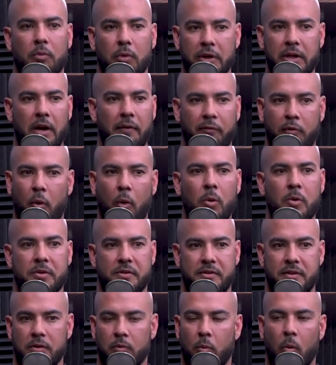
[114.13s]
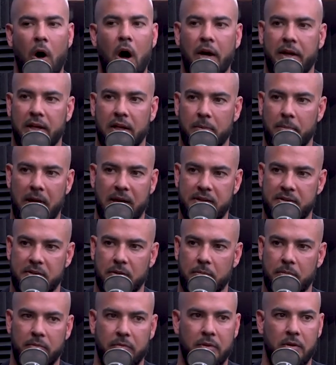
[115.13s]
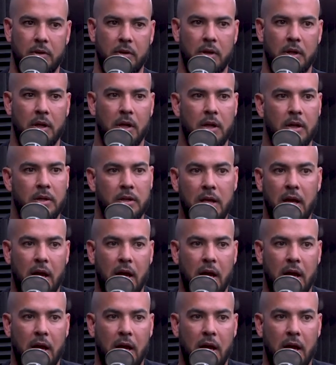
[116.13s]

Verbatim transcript: well, yeah, of course, then walking makes just them move more.